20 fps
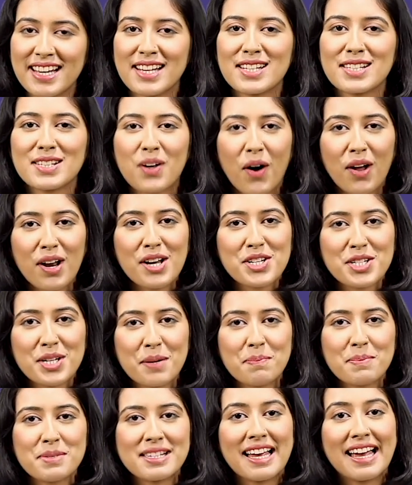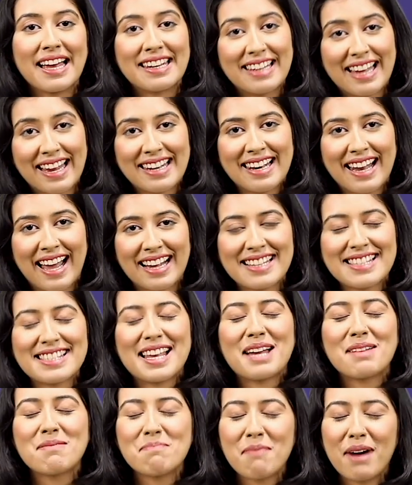scholarships, deadlines
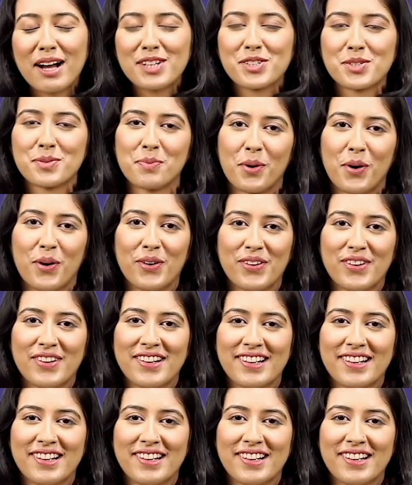and much more.